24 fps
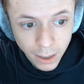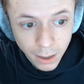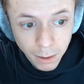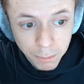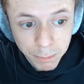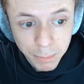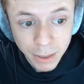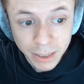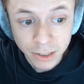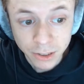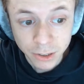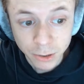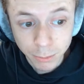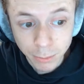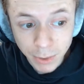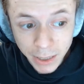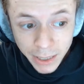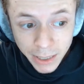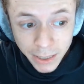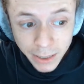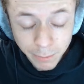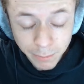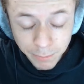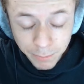But to
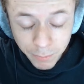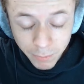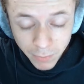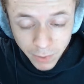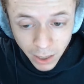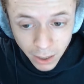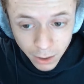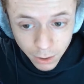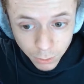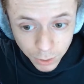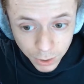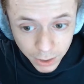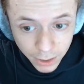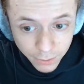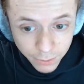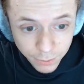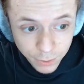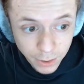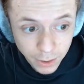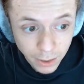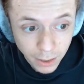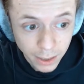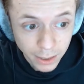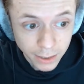me, I really
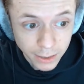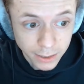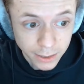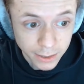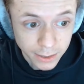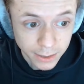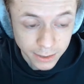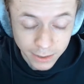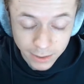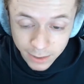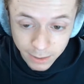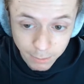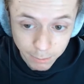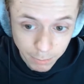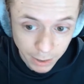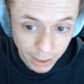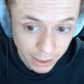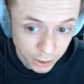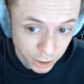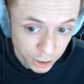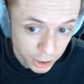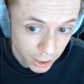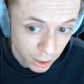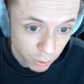feel like this
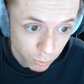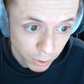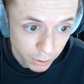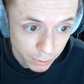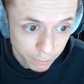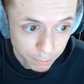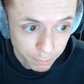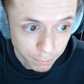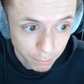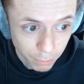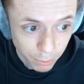imaginary